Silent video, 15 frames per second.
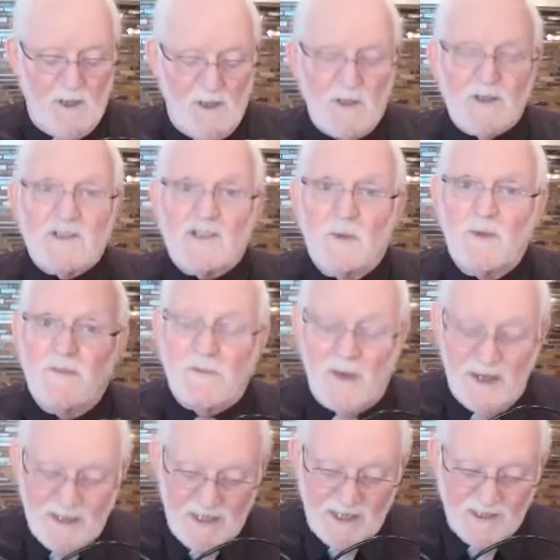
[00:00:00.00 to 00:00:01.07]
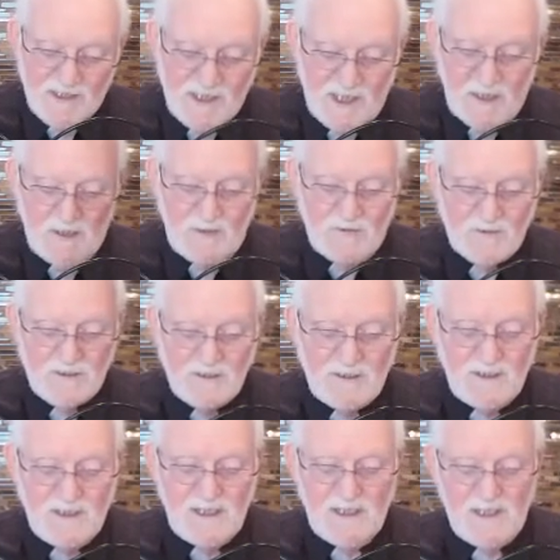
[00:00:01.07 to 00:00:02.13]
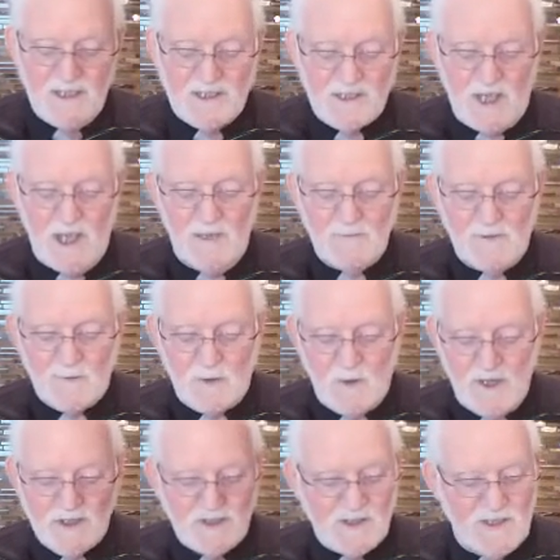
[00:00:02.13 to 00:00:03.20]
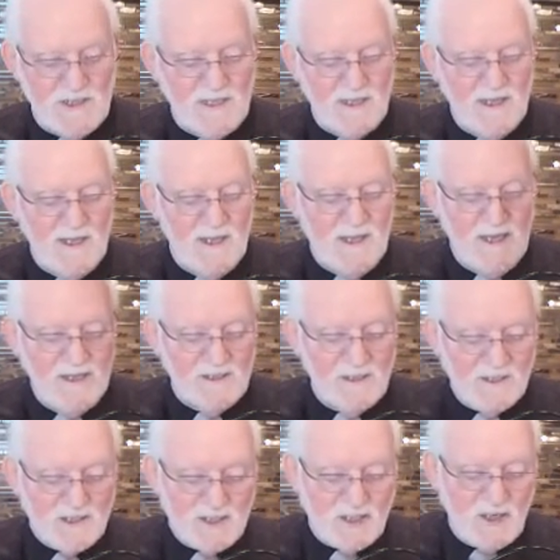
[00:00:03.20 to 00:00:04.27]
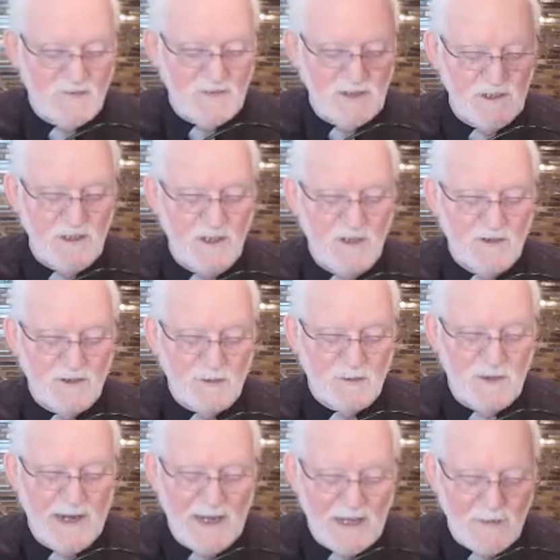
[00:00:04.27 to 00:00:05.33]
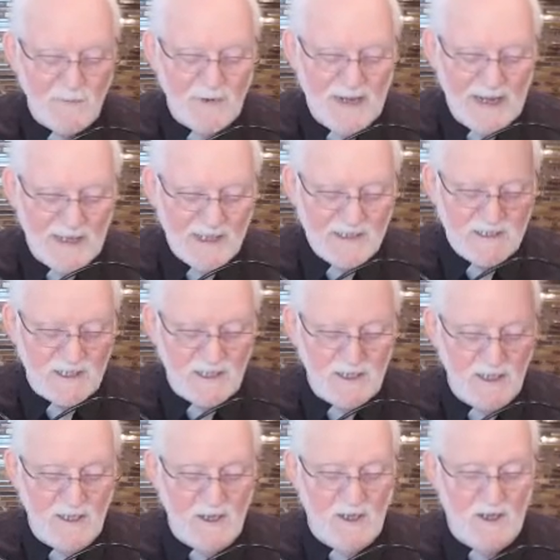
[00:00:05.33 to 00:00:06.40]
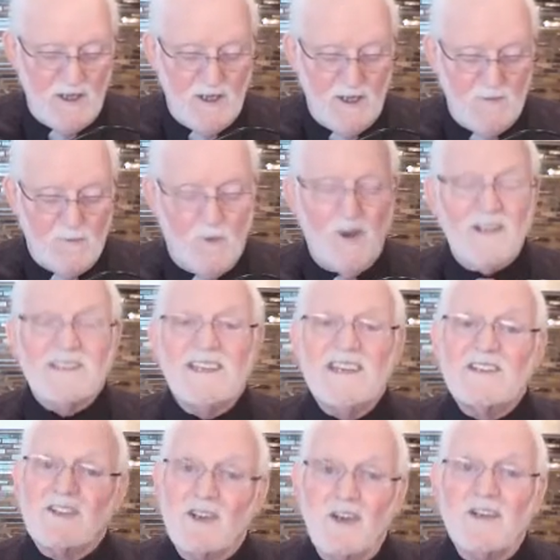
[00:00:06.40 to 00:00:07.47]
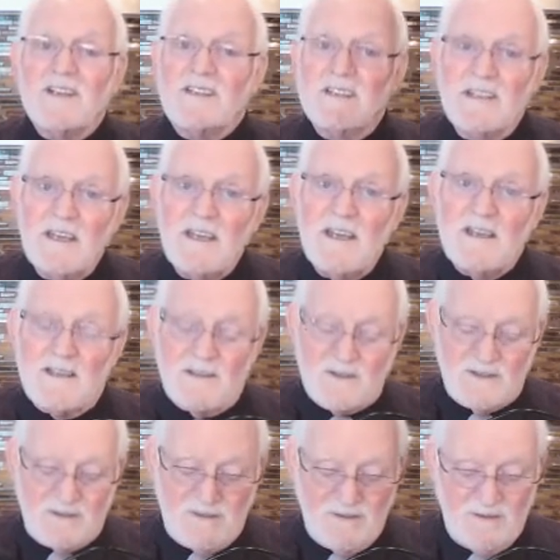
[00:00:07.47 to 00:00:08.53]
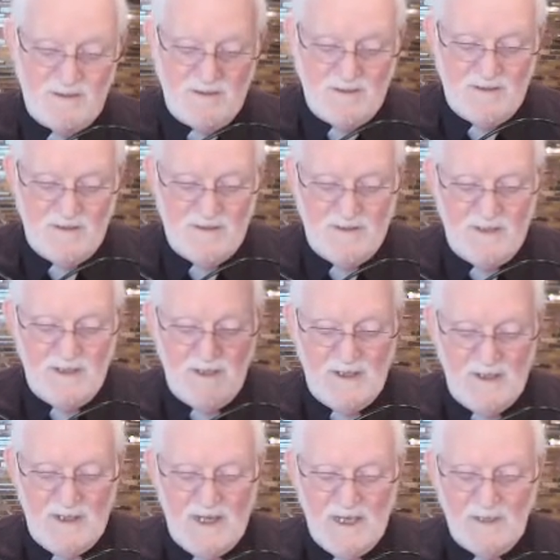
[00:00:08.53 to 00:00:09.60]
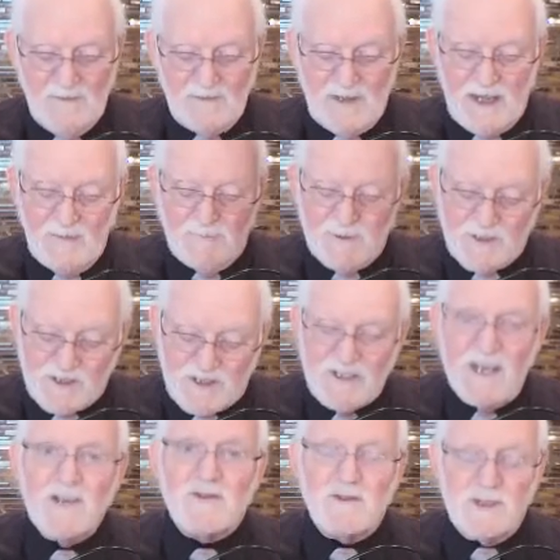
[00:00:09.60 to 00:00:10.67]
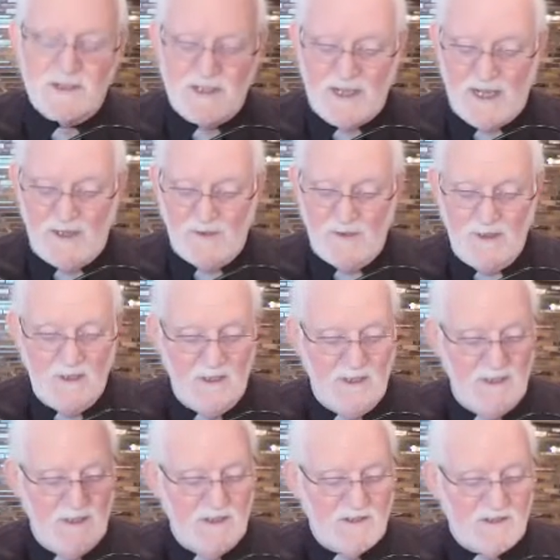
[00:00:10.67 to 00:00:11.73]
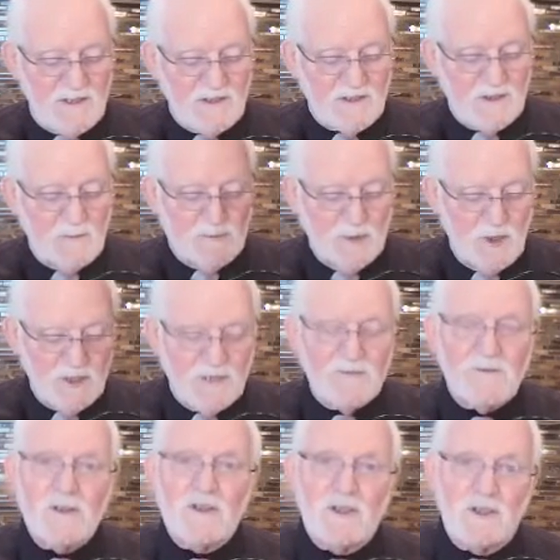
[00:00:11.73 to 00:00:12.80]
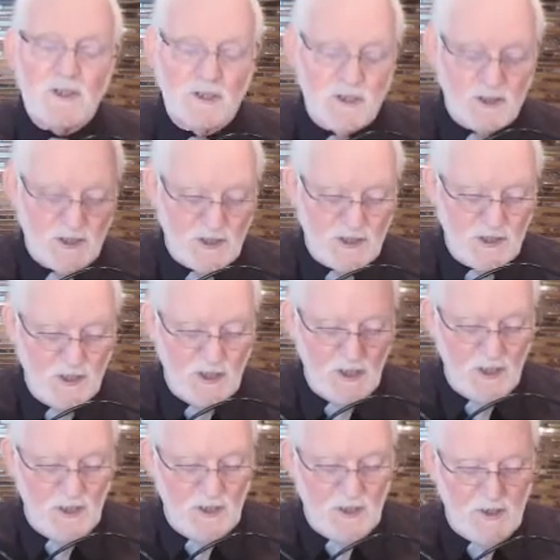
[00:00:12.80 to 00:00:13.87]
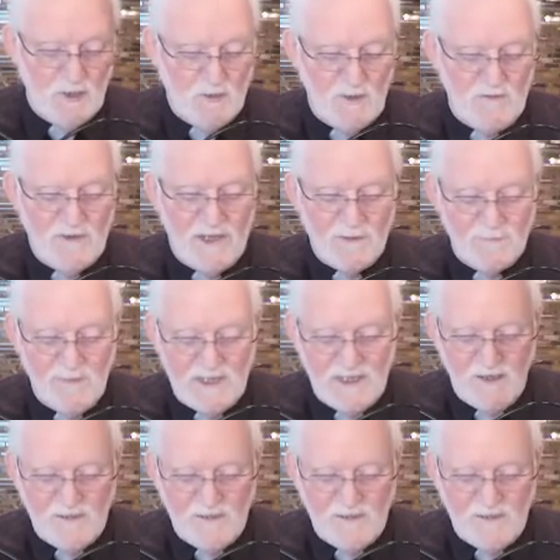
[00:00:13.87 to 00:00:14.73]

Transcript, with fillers: So we find ourselves in a time of questioning and discovering the rea reality of what eternity is. And, uh, and for centuries now, since the birth of the church, we've had many